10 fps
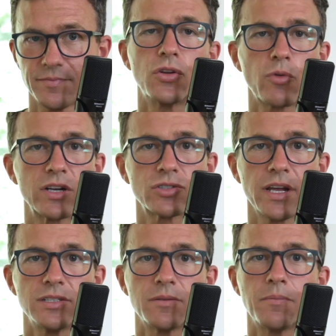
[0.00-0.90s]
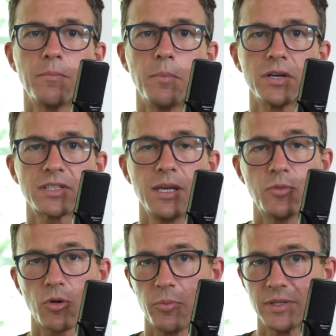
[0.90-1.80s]
Your registered agent must keep
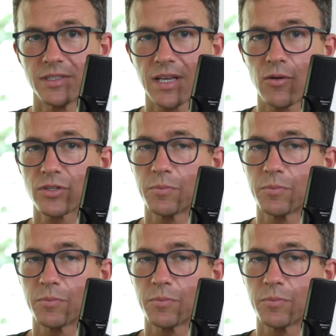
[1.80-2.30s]
normal business hours